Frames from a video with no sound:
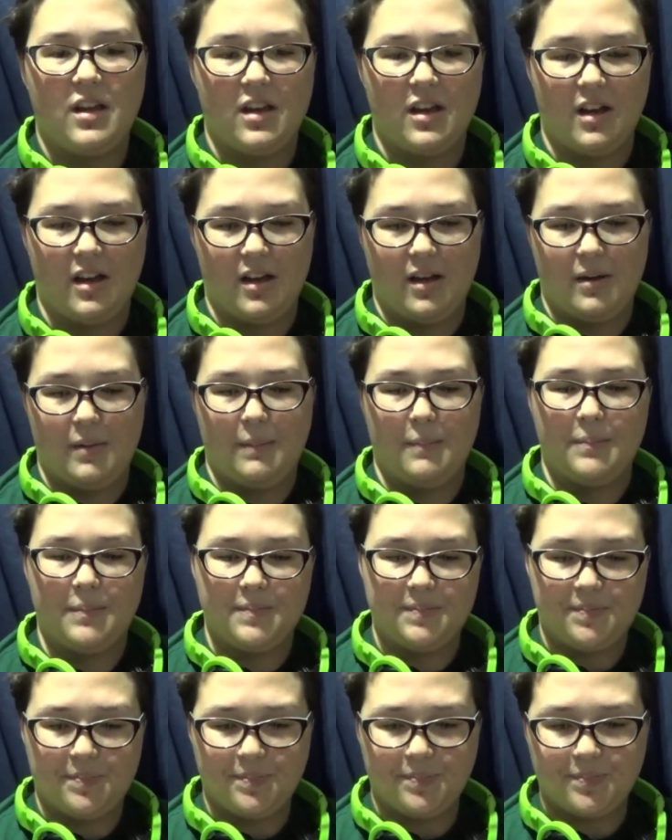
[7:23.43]

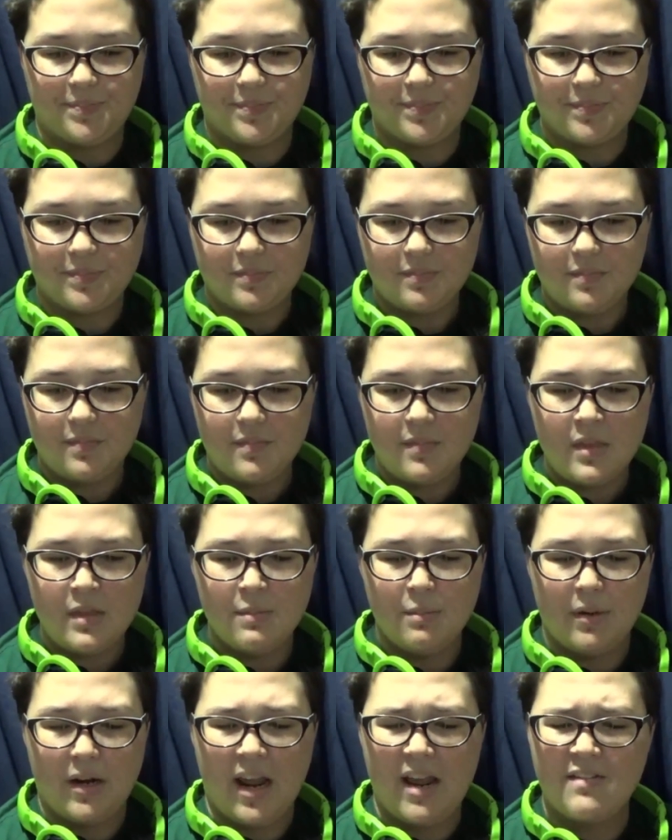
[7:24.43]

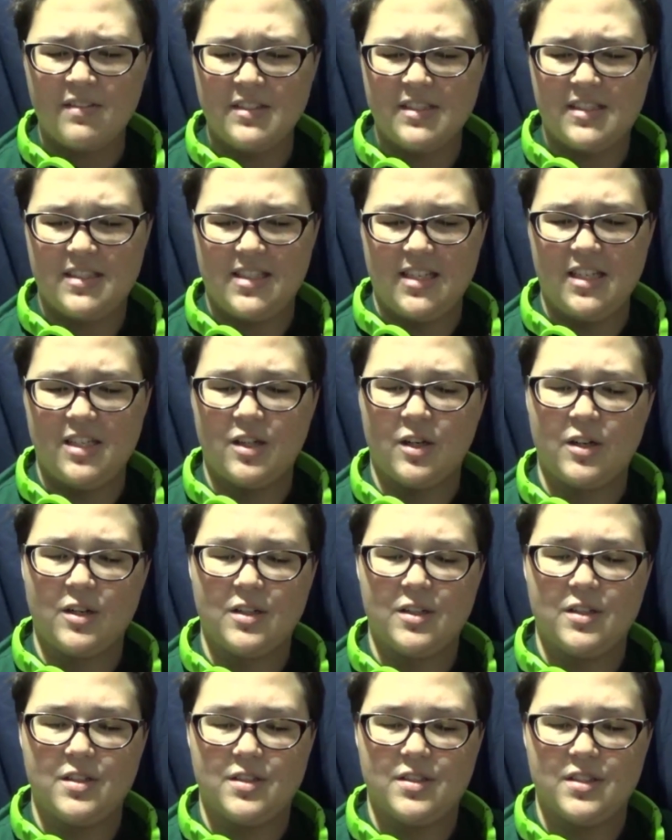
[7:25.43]
But I haven't seen
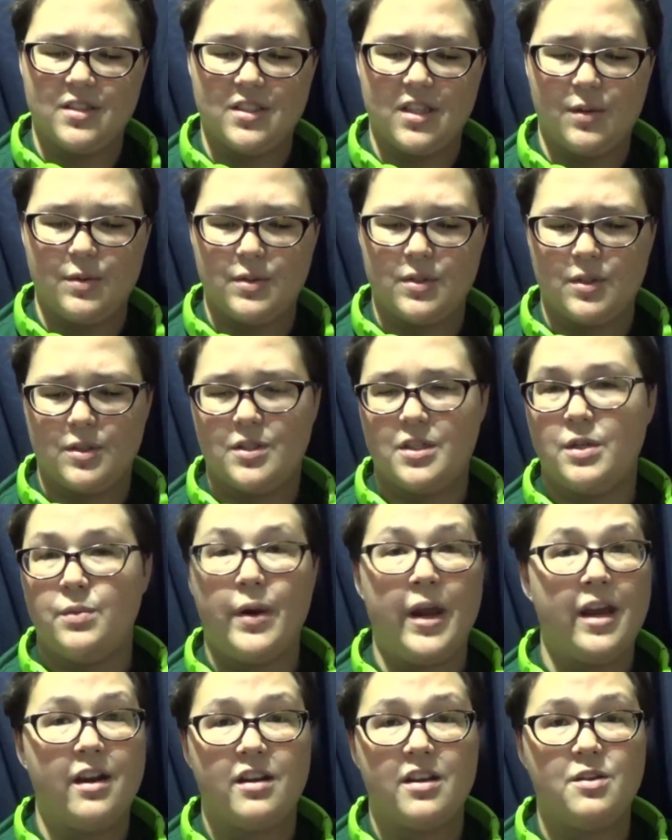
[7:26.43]
her since I was 13.
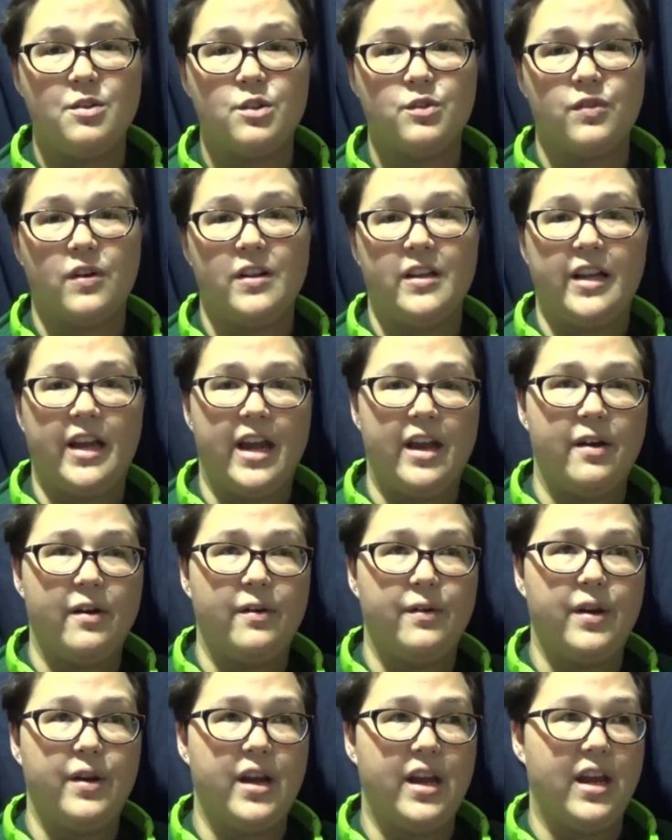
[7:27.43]
We had a huge falling
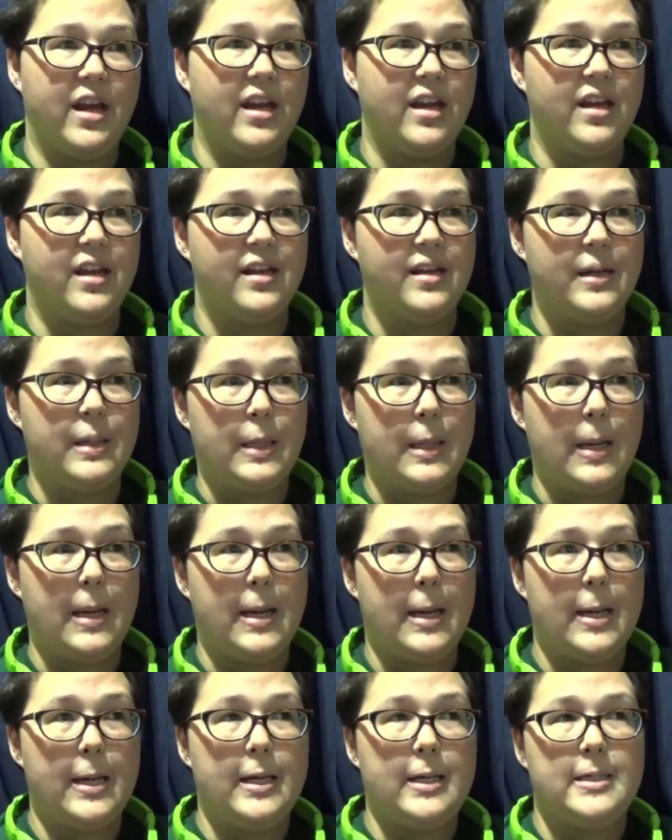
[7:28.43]
out, and
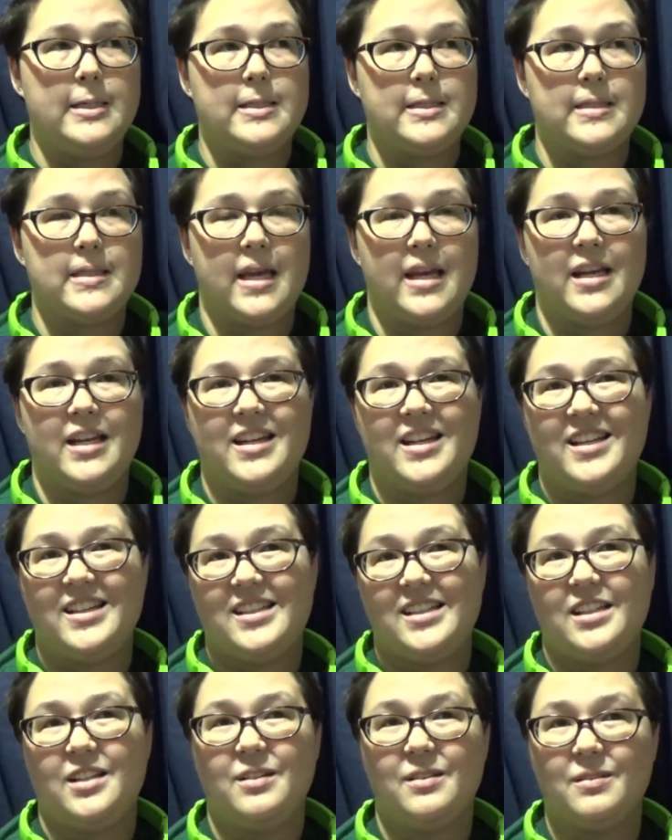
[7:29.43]
I decided I
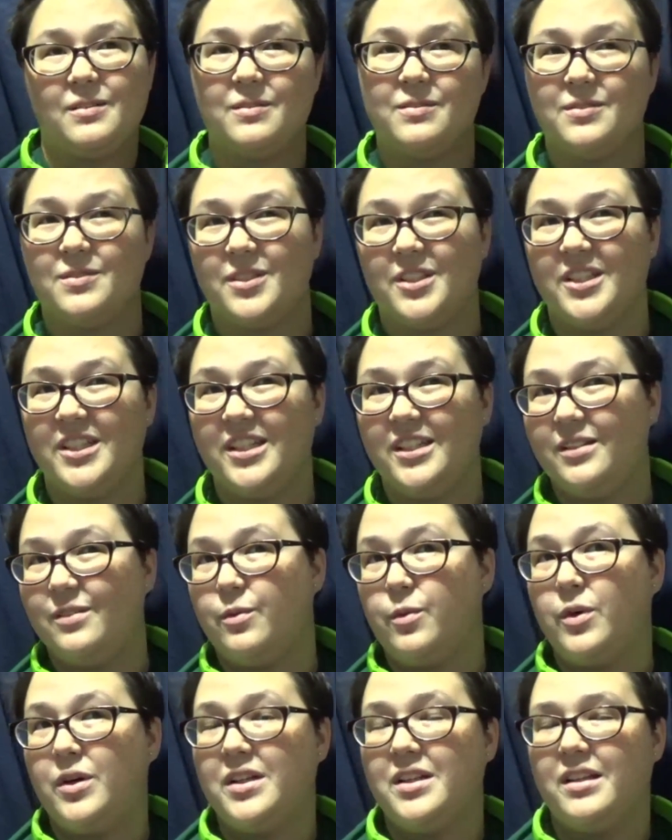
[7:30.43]
didn't really
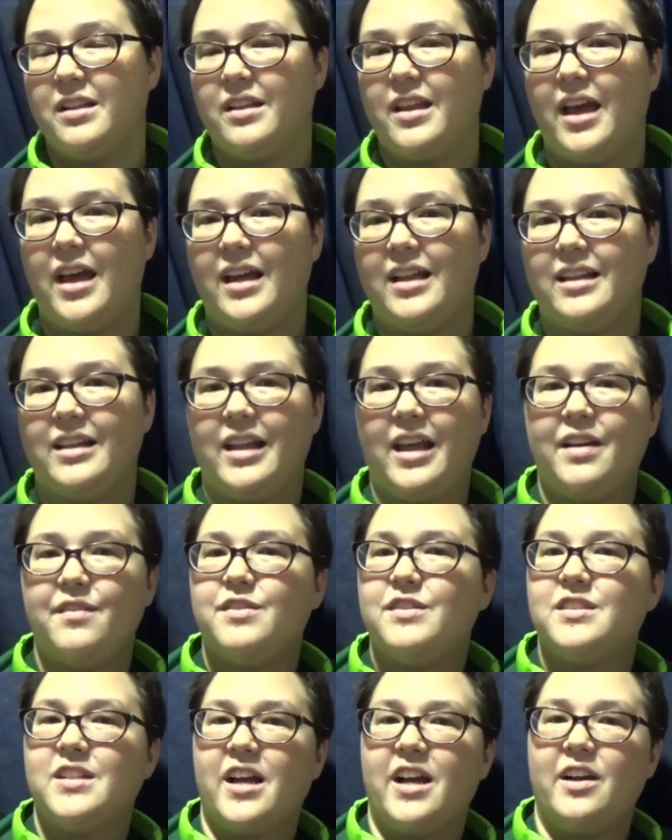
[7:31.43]
want that
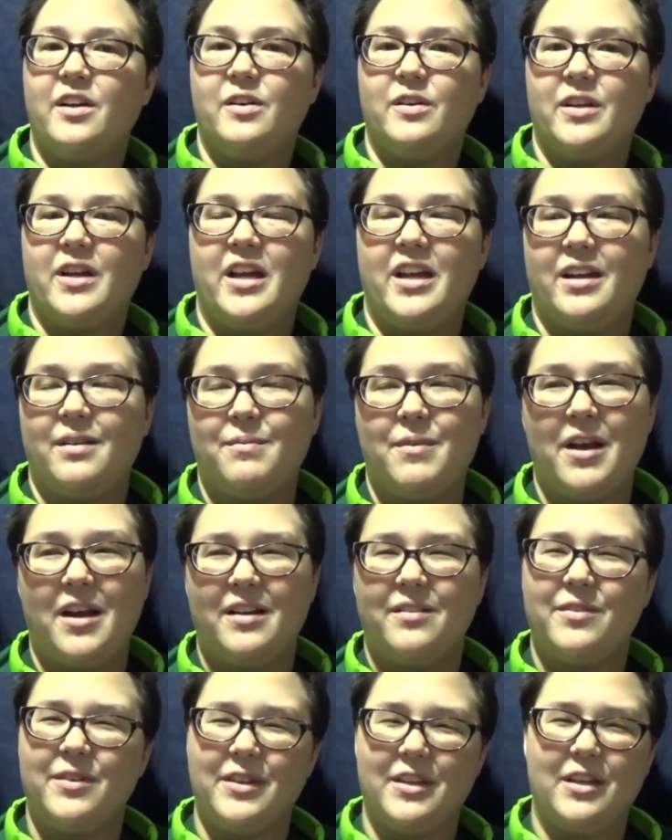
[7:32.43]
lifestyle, and I'm
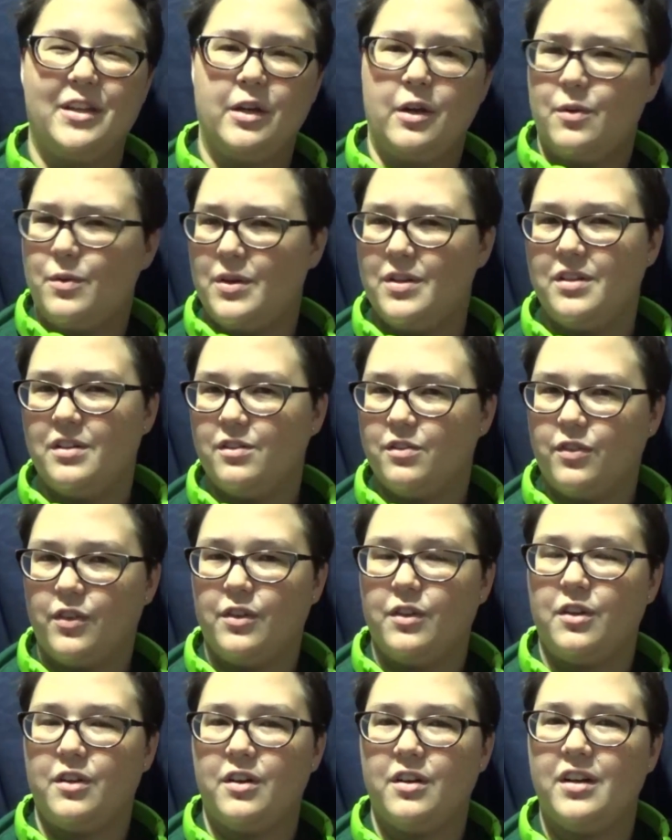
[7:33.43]
not really going to go into
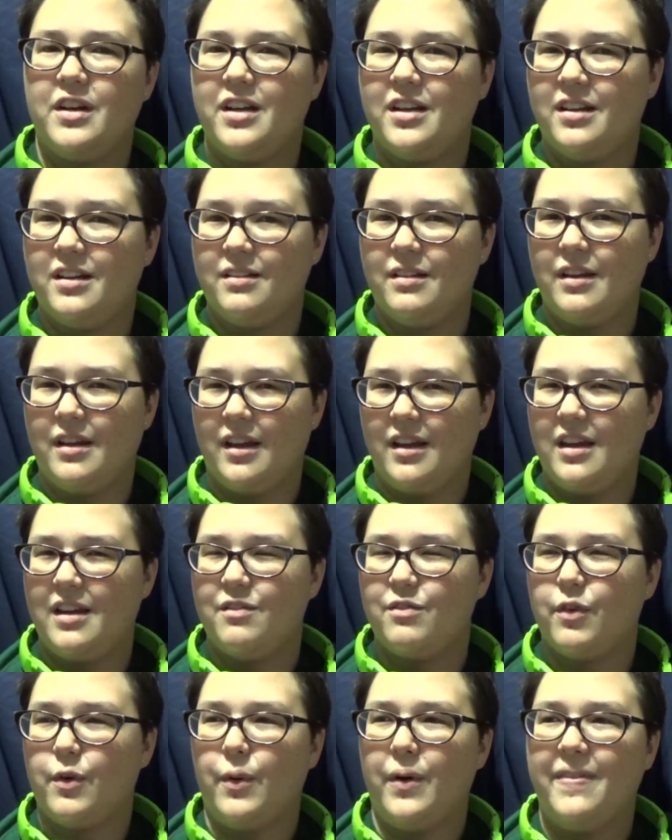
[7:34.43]
further
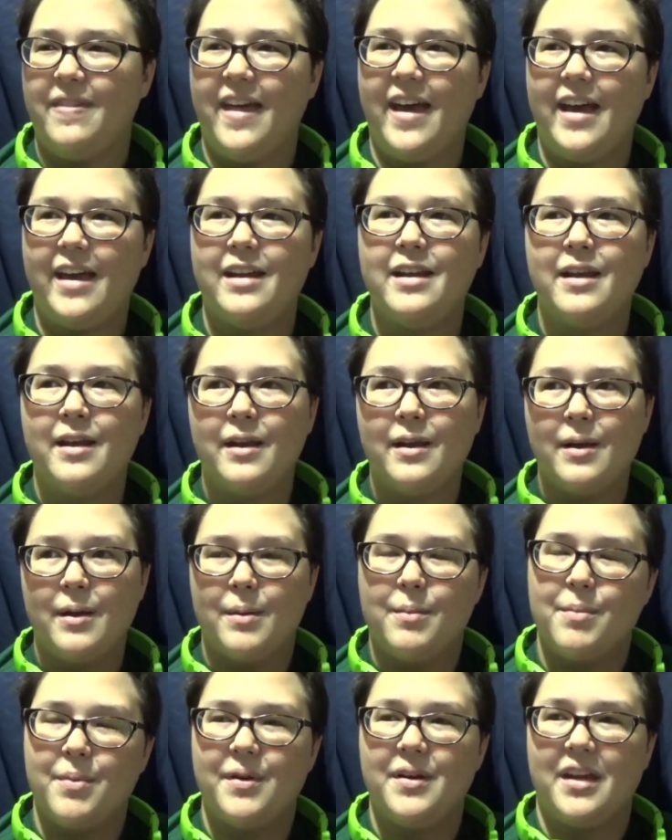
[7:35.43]
info on that.
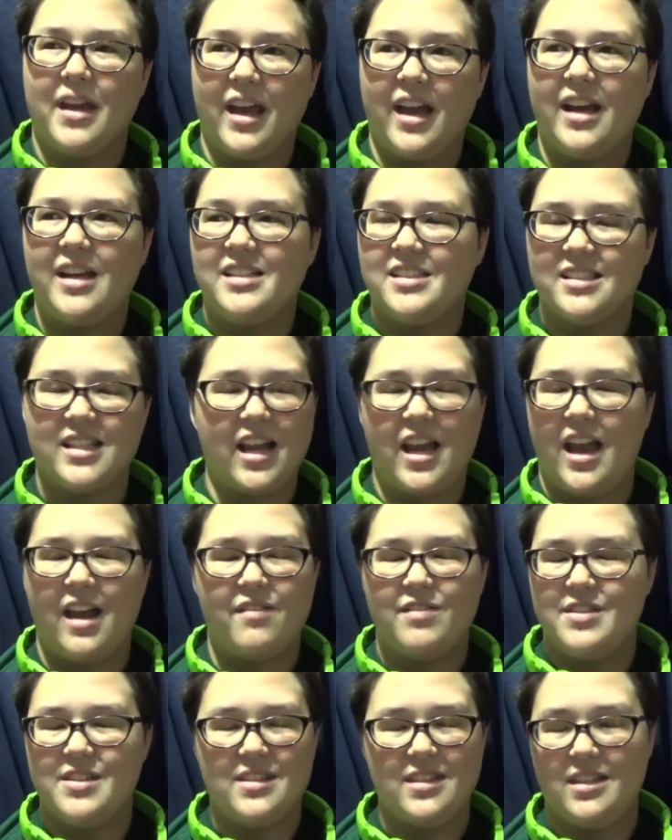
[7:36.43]
But yeah, I
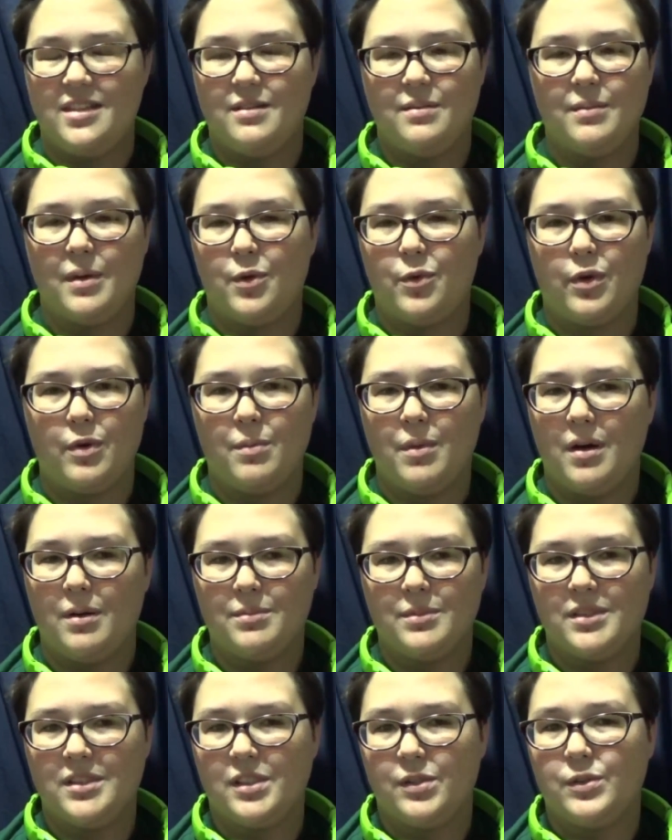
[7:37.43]
haven't seen my real
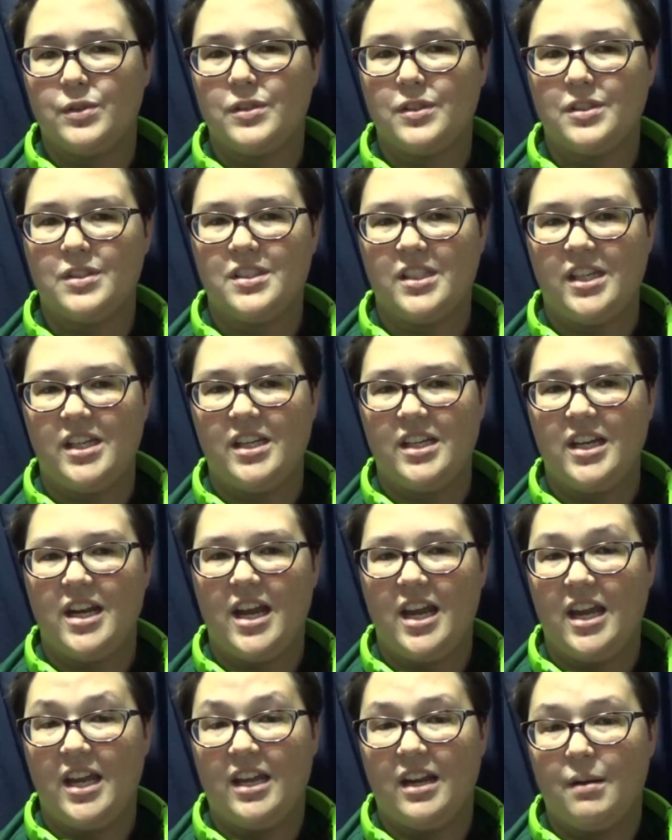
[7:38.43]
mom since I was 13,
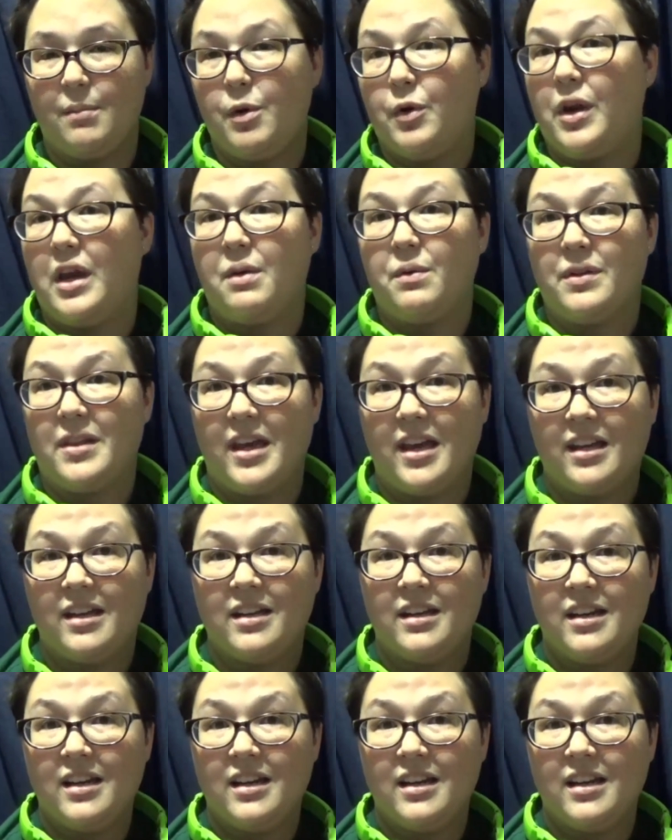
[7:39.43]
and I'm okay with that.